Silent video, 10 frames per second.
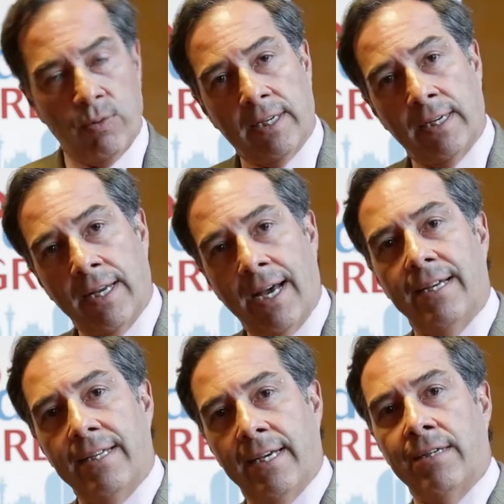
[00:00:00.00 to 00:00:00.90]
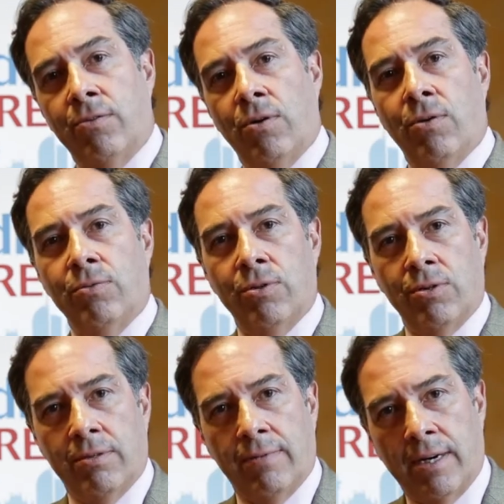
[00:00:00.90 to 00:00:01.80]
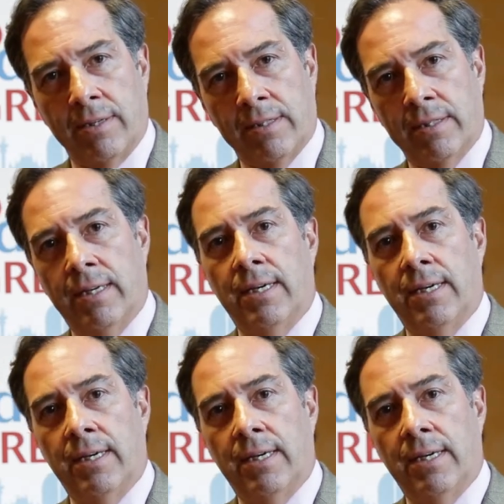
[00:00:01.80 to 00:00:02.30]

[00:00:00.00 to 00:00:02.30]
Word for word: We cannot yet grow norovirus.